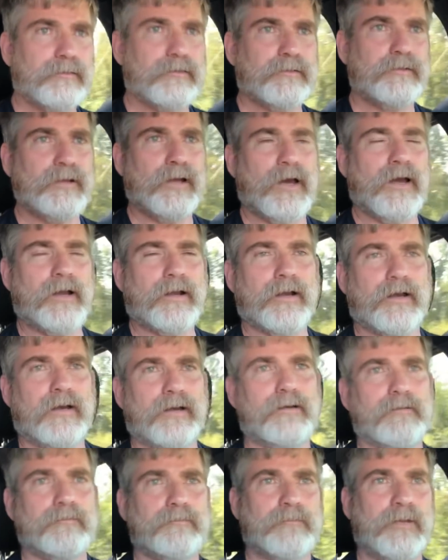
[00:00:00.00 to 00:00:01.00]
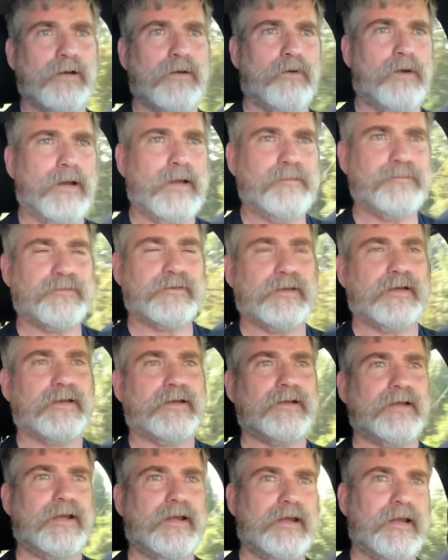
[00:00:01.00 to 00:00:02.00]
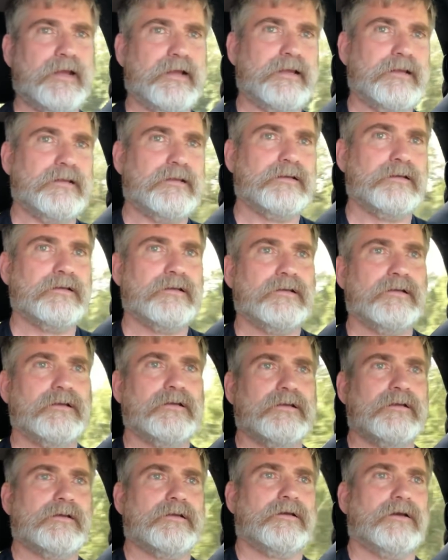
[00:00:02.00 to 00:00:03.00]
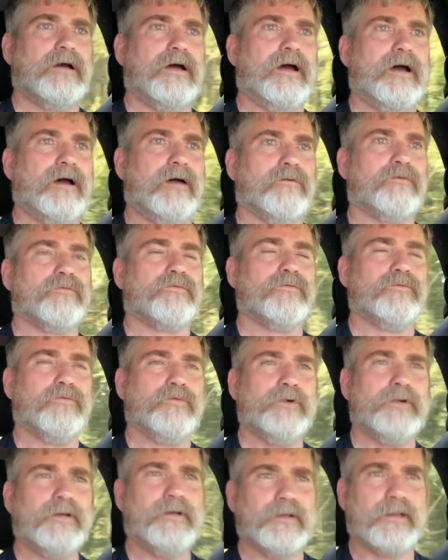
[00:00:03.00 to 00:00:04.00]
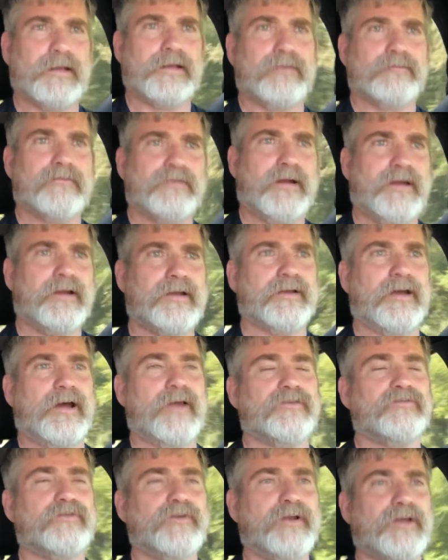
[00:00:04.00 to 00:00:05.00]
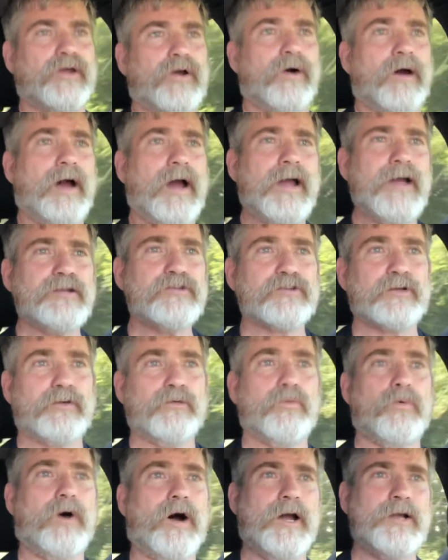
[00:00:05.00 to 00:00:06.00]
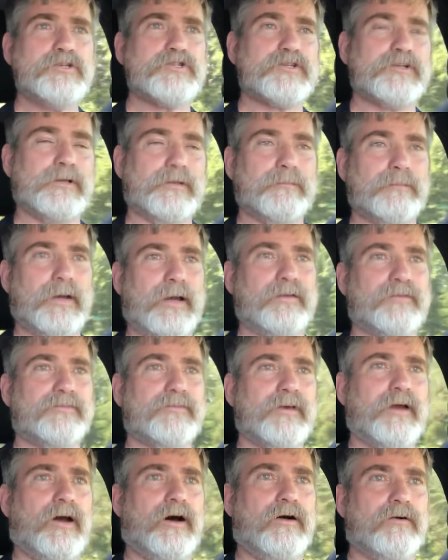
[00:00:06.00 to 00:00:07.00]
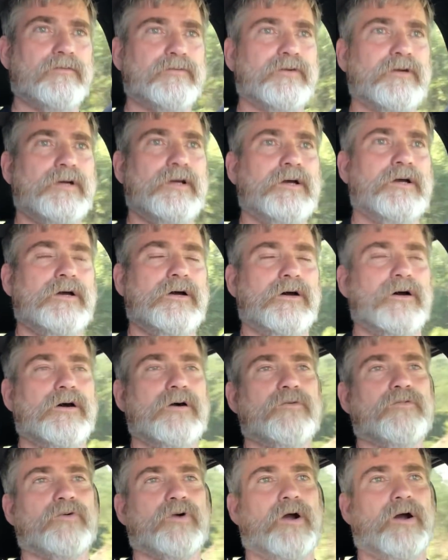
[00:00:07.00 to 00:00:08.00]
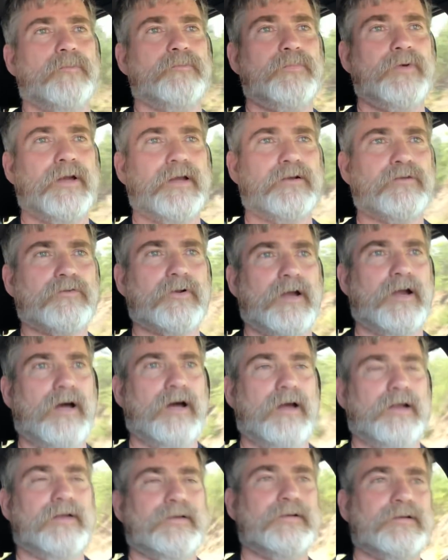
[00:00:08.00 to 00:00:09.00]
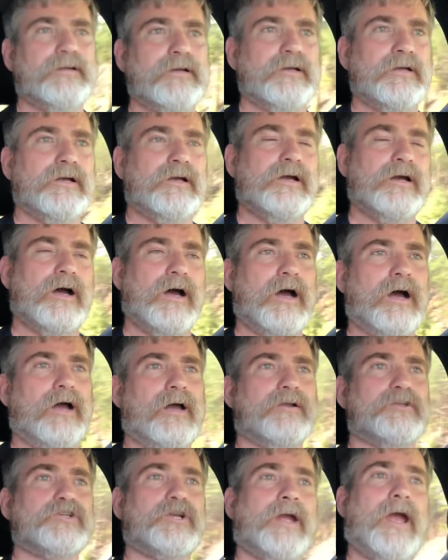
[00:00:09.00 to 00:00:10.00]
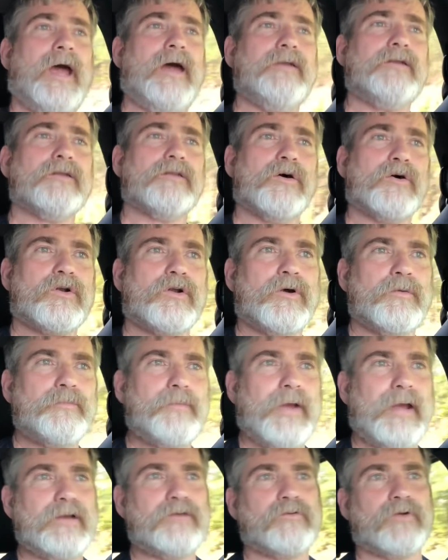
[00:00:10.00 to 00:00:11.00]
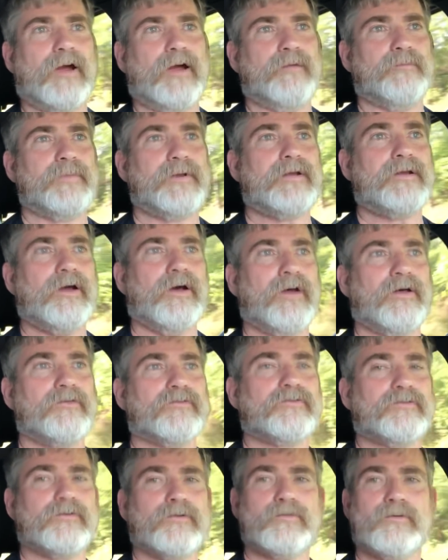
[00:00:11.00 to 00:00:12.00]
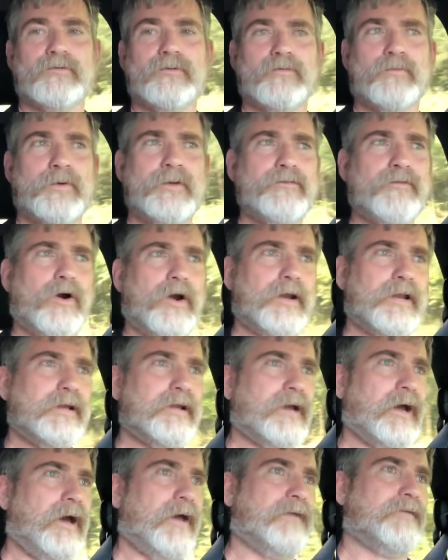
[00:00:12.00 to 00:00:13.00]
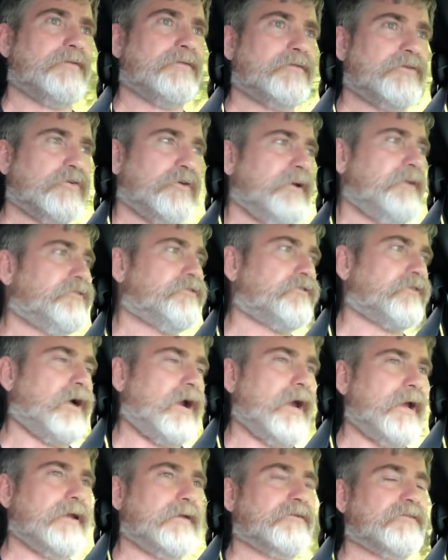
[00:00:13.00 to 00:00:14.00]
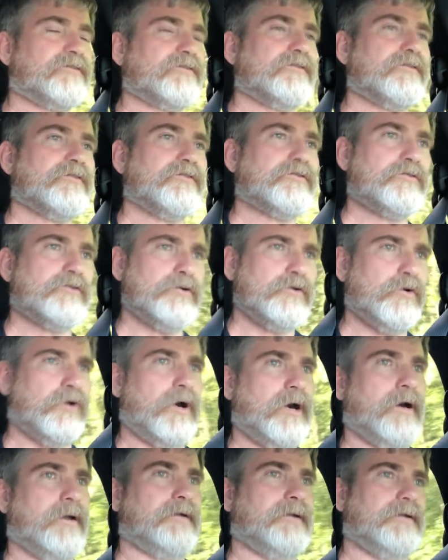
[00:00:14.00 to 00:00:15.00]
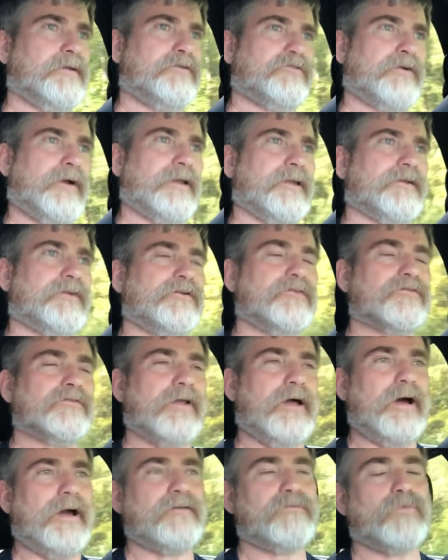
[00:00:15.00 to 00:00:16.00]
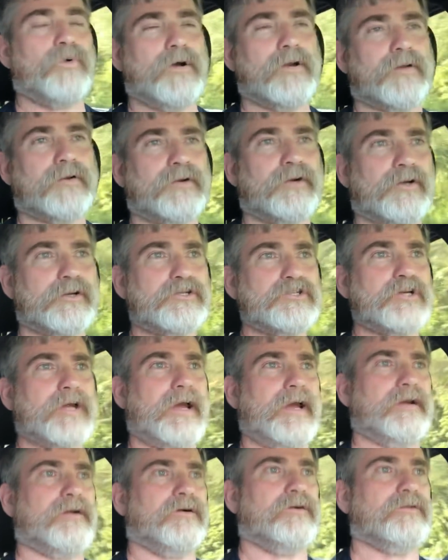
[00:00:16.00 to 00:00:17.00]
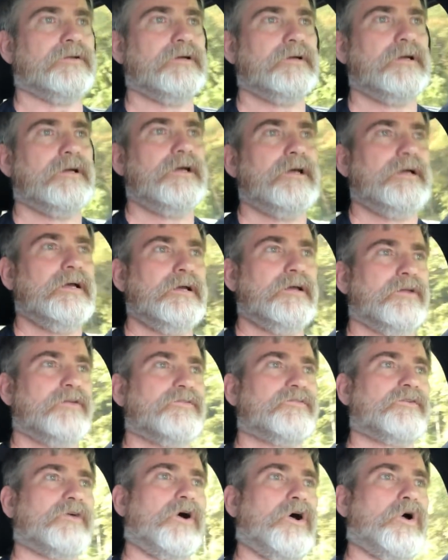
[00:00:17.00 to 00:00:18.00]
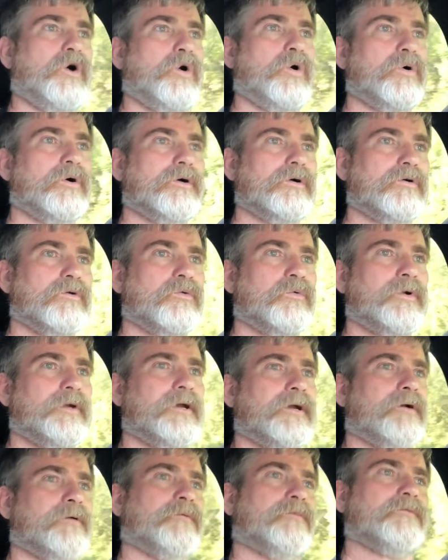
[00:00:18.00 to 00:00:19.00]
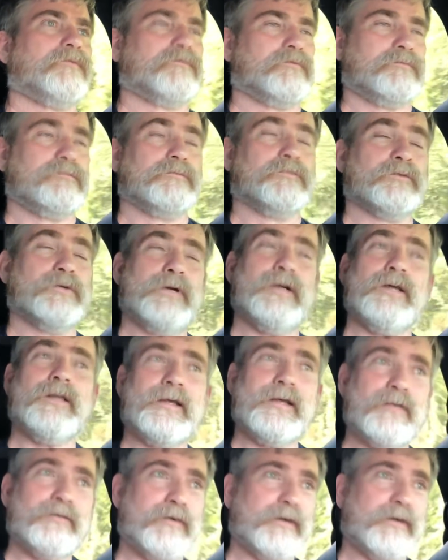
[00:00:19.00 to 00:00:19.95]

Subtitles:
Yana, my wife, did a really very nice video. I actually watched it myself over on Patreon. She had to load it on Patreon because we've already gotten 3 strikes, 2 on Israeli News Live, 1 on her channel. So we are really